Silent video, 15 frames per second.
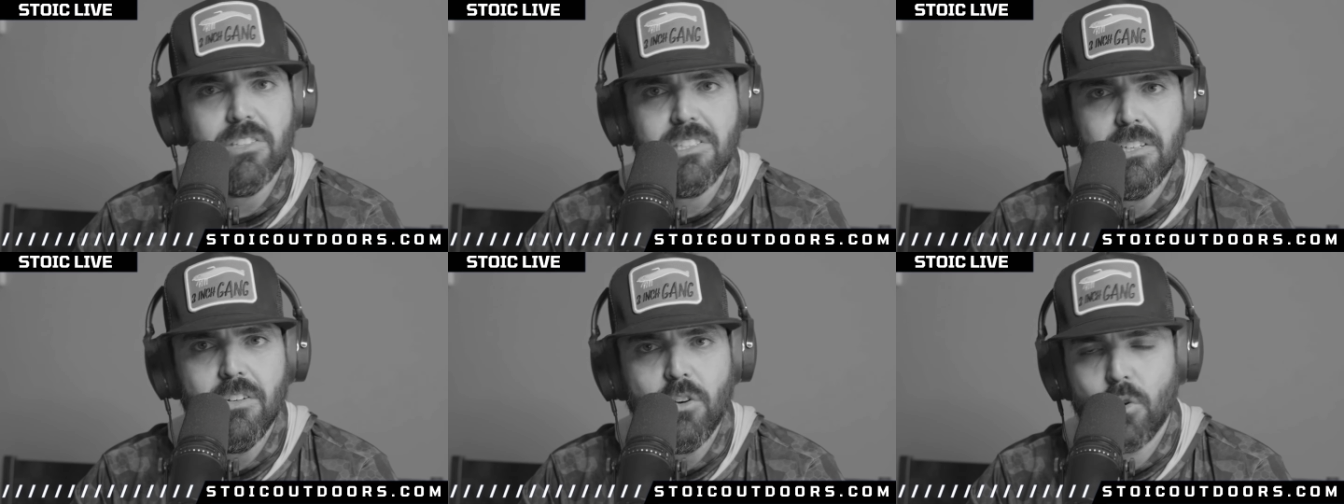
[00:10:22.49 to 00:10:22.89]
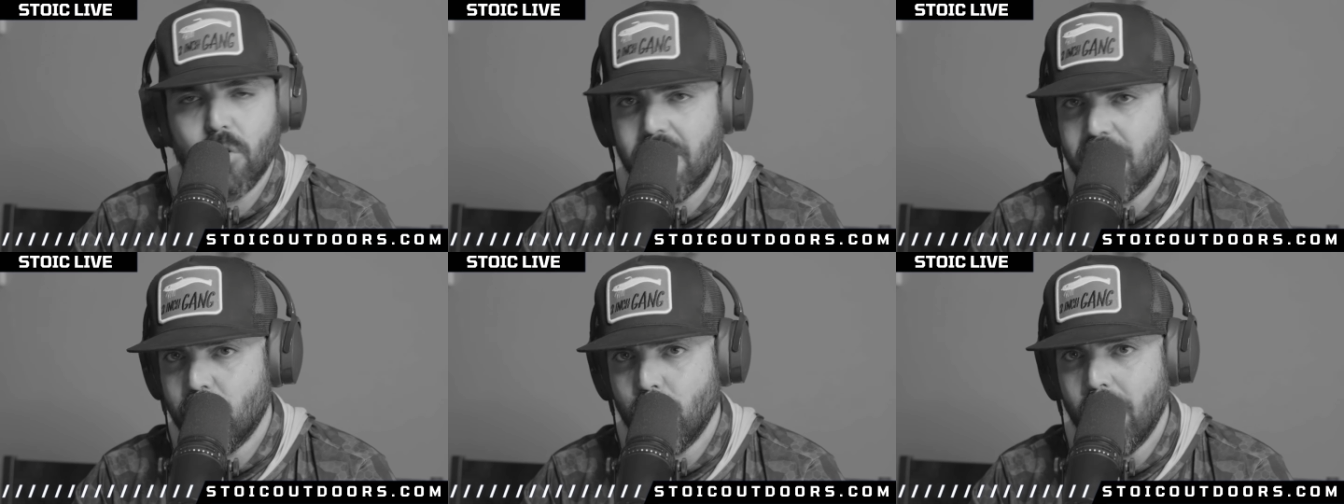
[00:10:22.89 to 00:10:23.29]
tail or
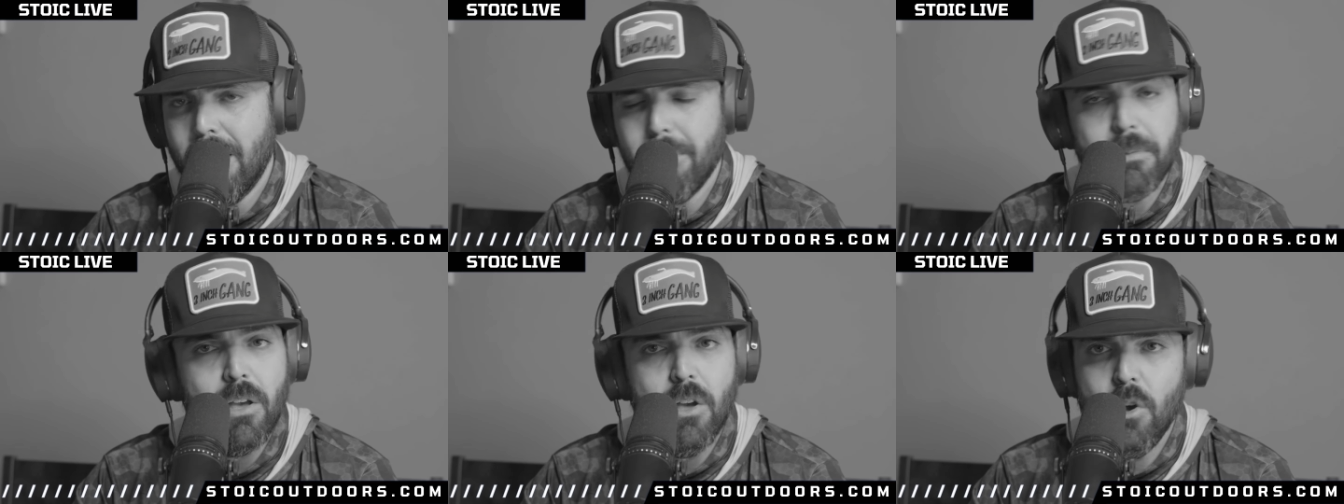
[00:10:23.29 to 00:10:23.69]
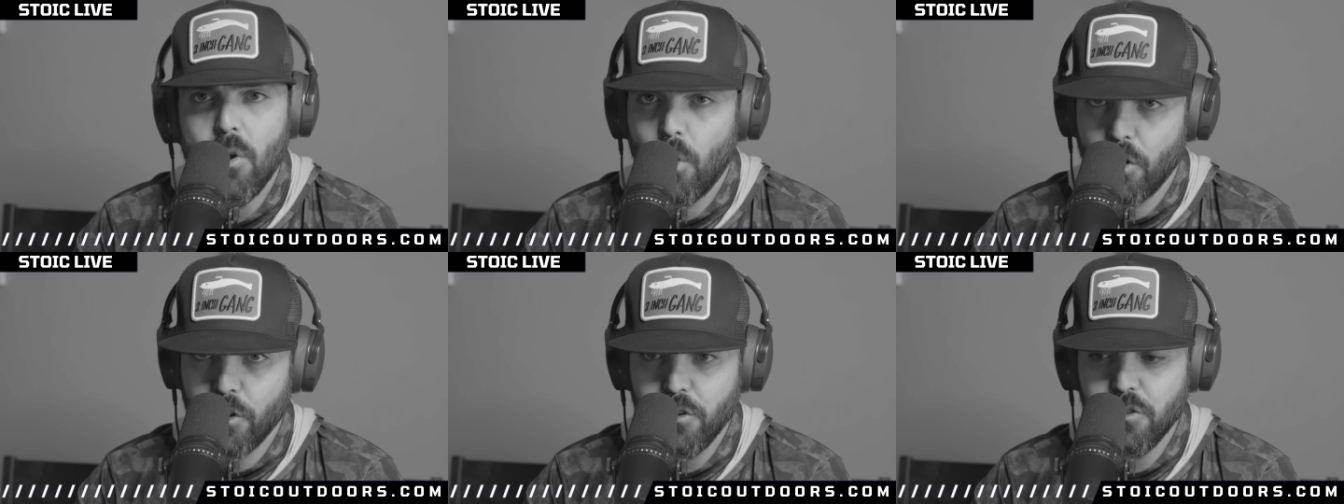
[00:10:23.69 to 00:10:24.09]
a shrimp
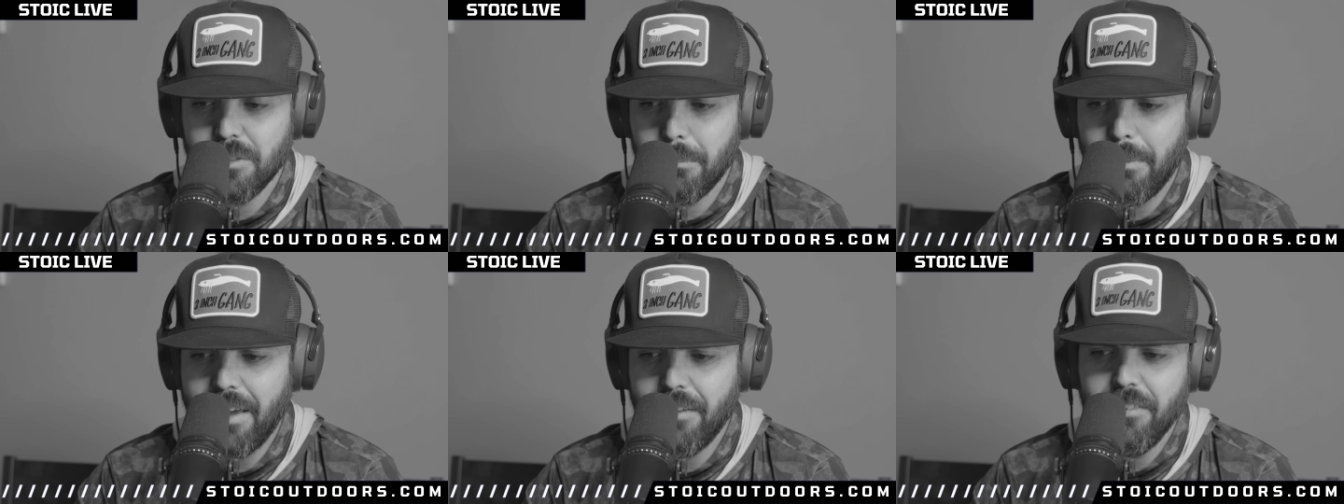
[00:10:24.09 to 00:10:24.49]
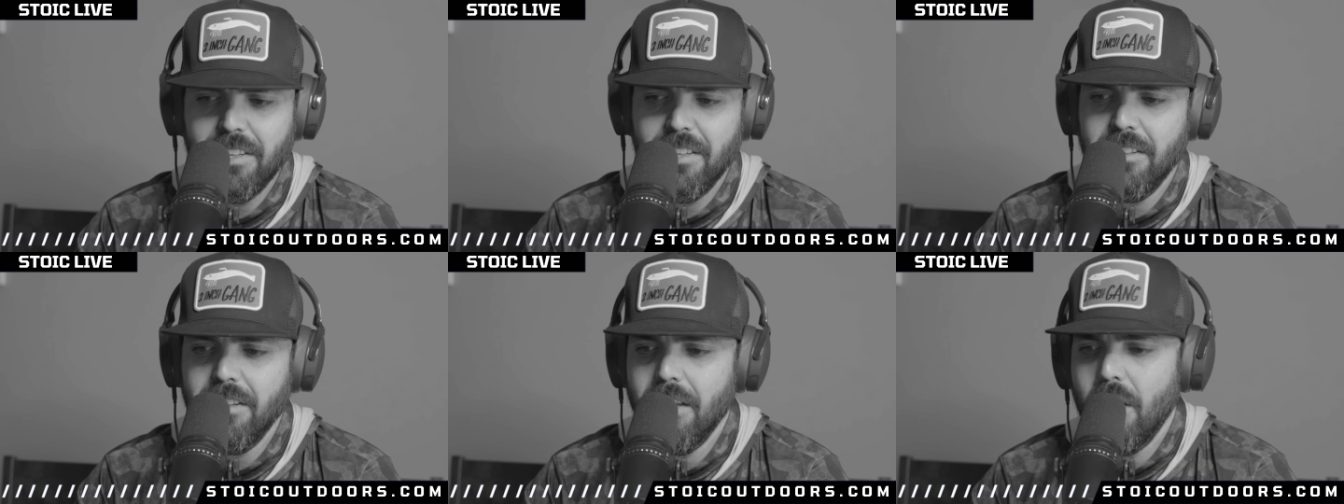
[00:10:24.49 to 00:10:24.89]
or use a bay
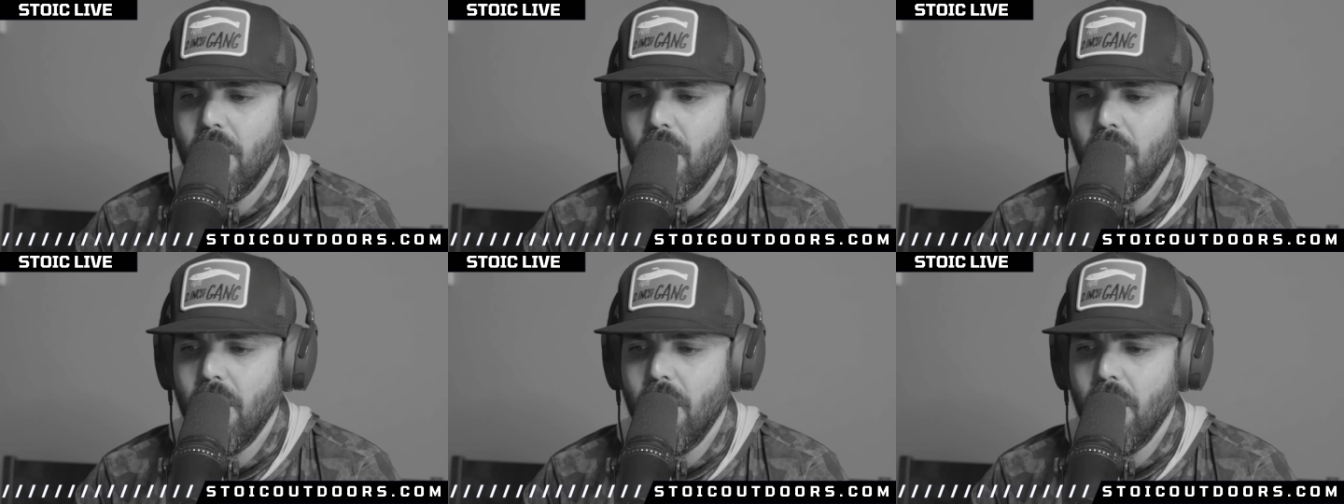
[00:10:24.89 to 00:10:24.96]
villain